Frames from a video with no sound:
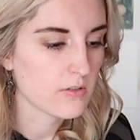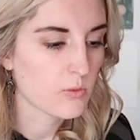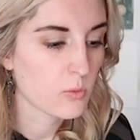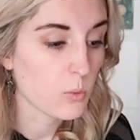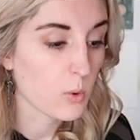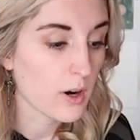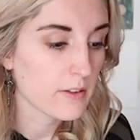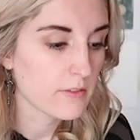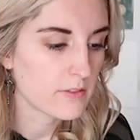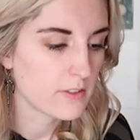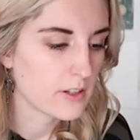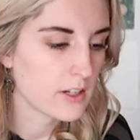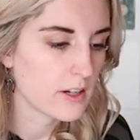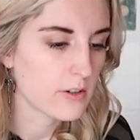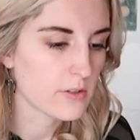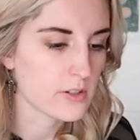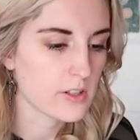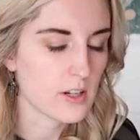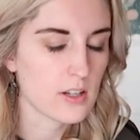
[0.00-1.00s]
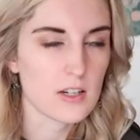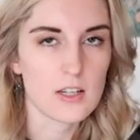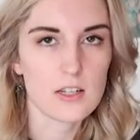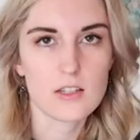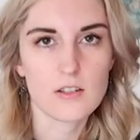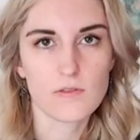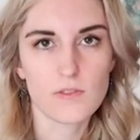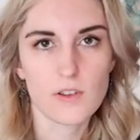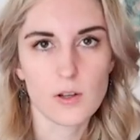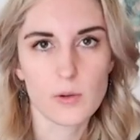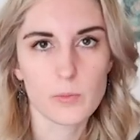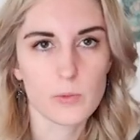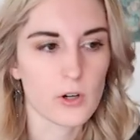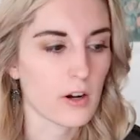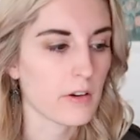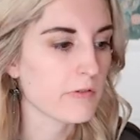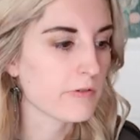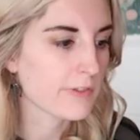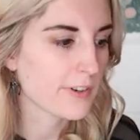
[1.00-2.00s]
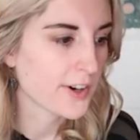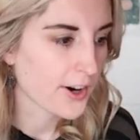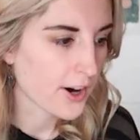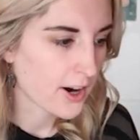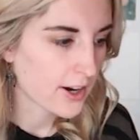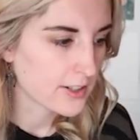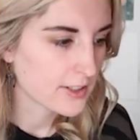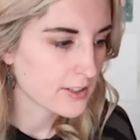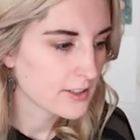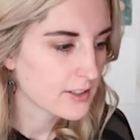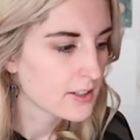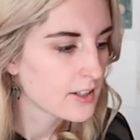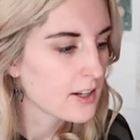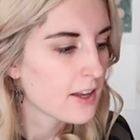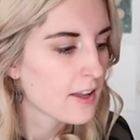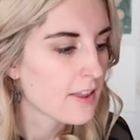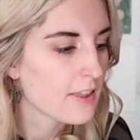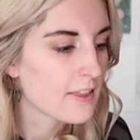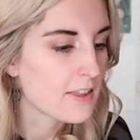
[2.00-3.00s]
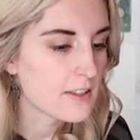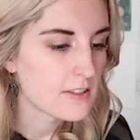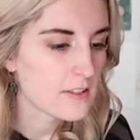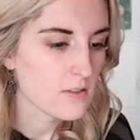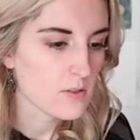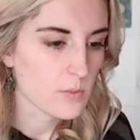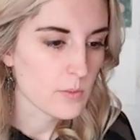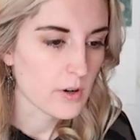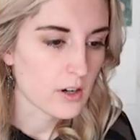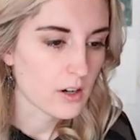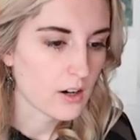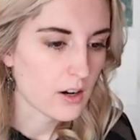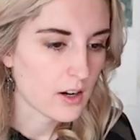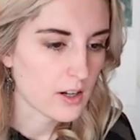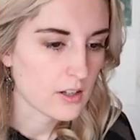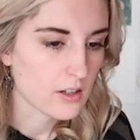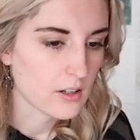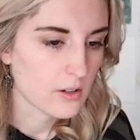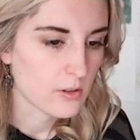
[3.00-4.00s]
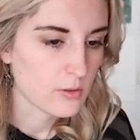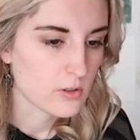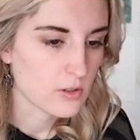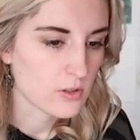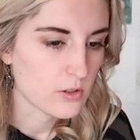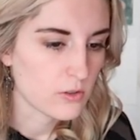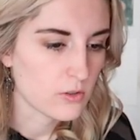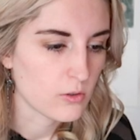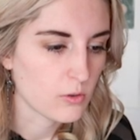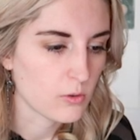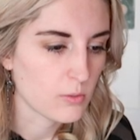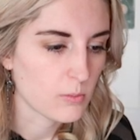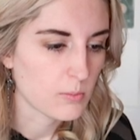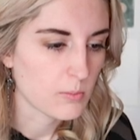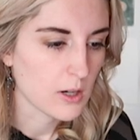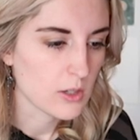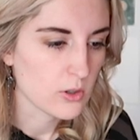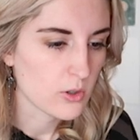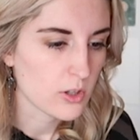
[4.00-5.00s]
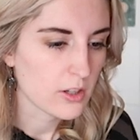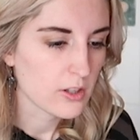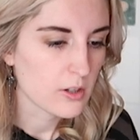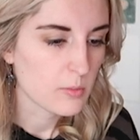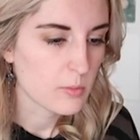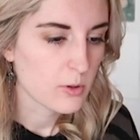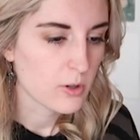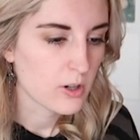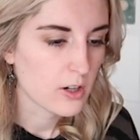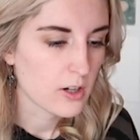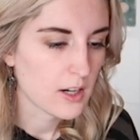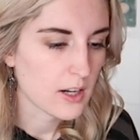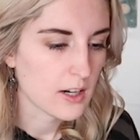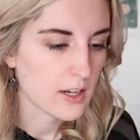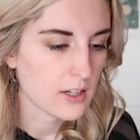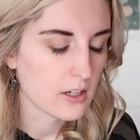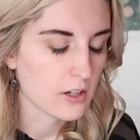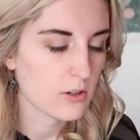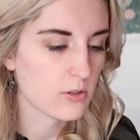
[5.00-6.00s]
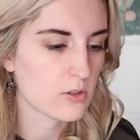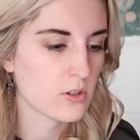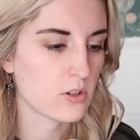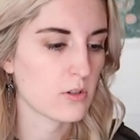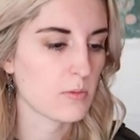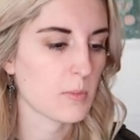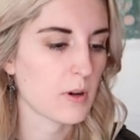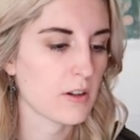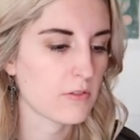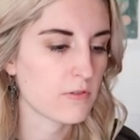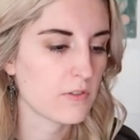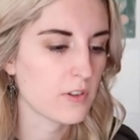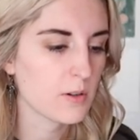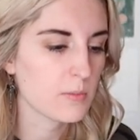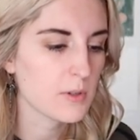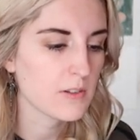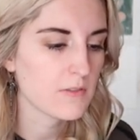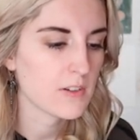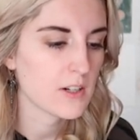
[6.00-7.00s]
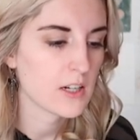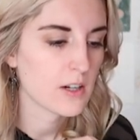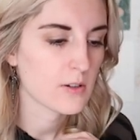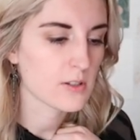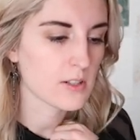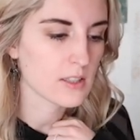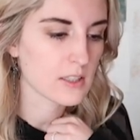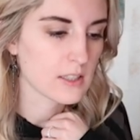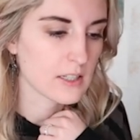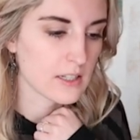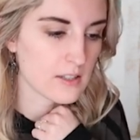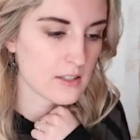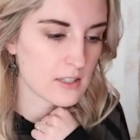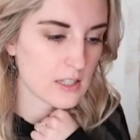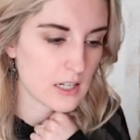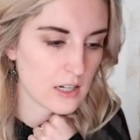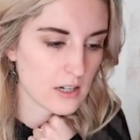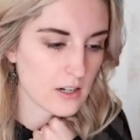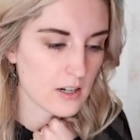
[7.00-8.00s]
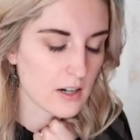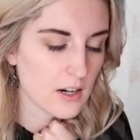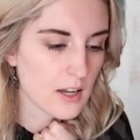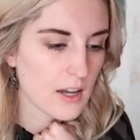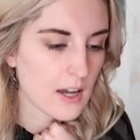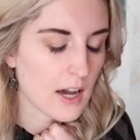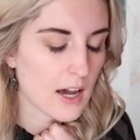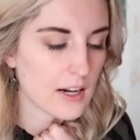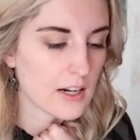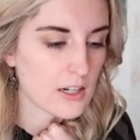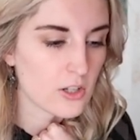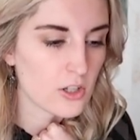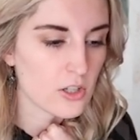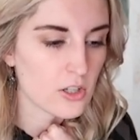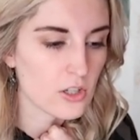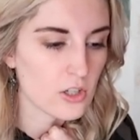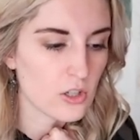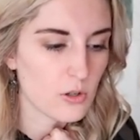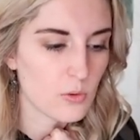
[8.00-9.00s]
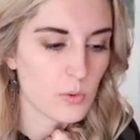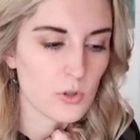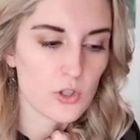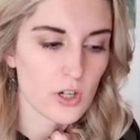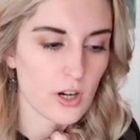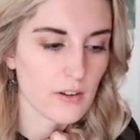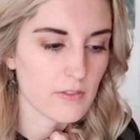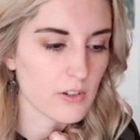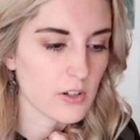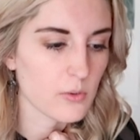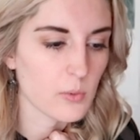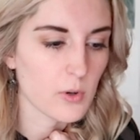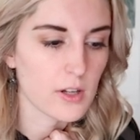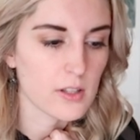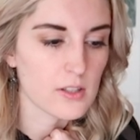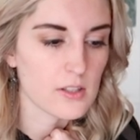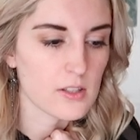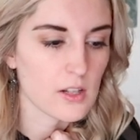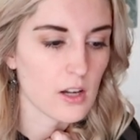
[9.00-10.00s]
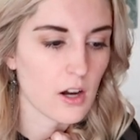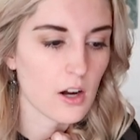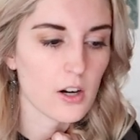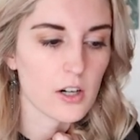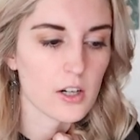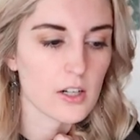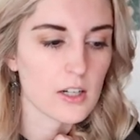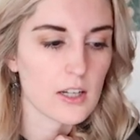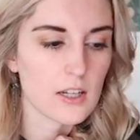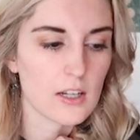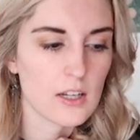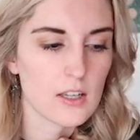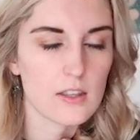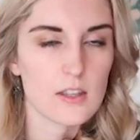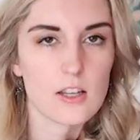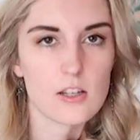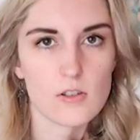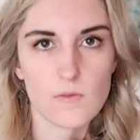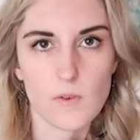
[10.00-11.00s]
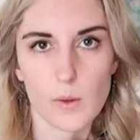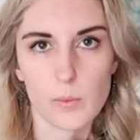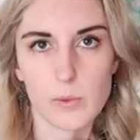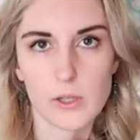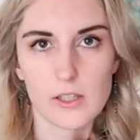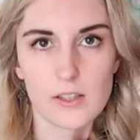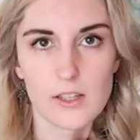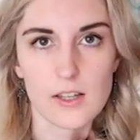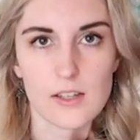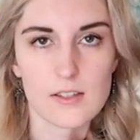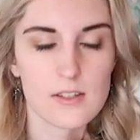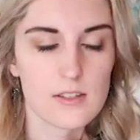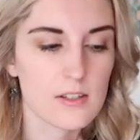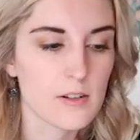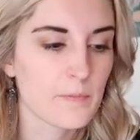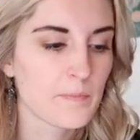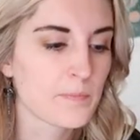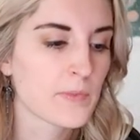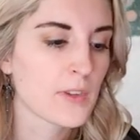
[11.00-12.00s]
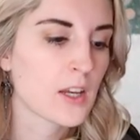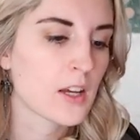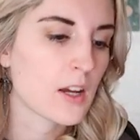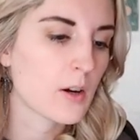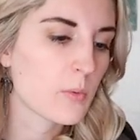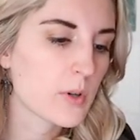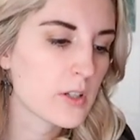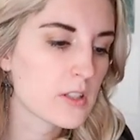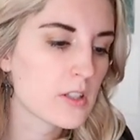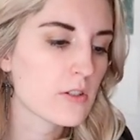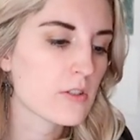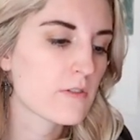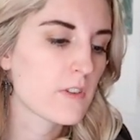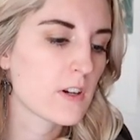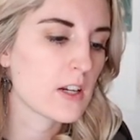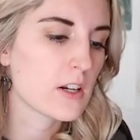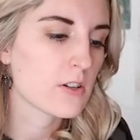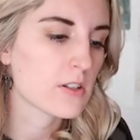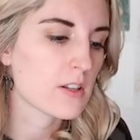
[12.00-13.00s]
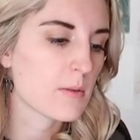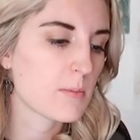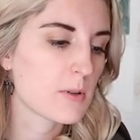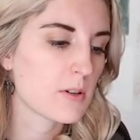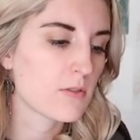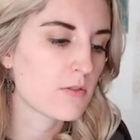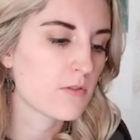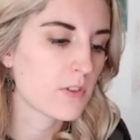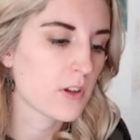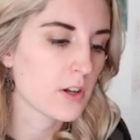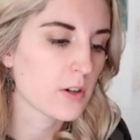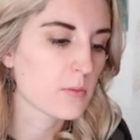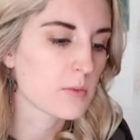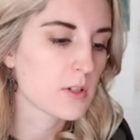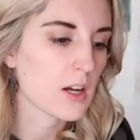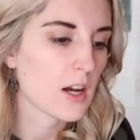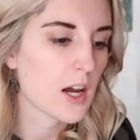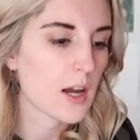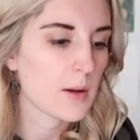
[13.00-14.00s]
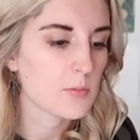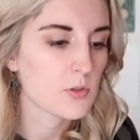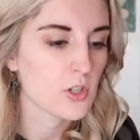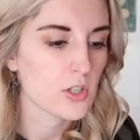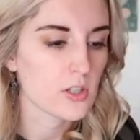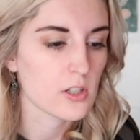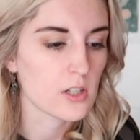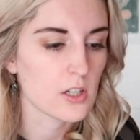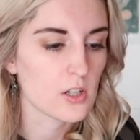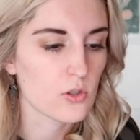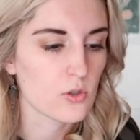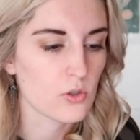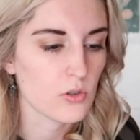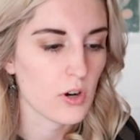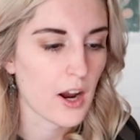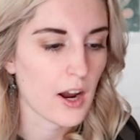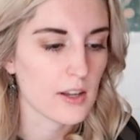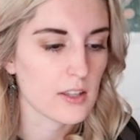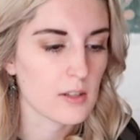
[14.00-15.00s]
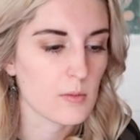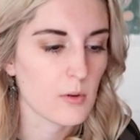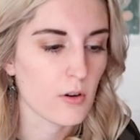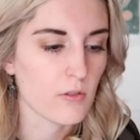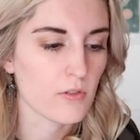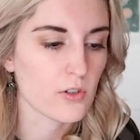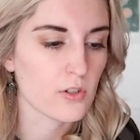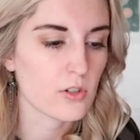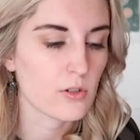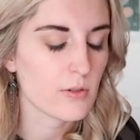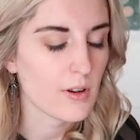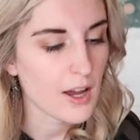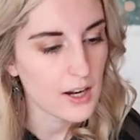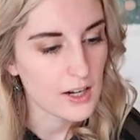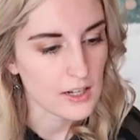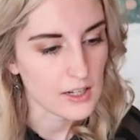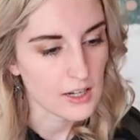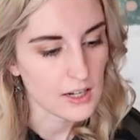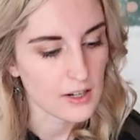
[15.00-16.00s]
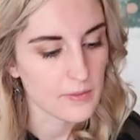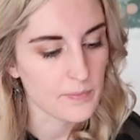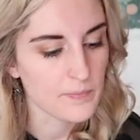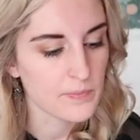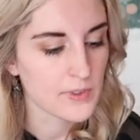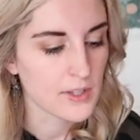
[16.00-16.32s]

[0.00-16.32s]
of what videos I need to film or I've forgotten, this is where I go to my Trello board and I go to my filming videos list here, and I just do whichever ones are in this filming list. And once those videos have been filmed, I'm just going to drag them over to editing.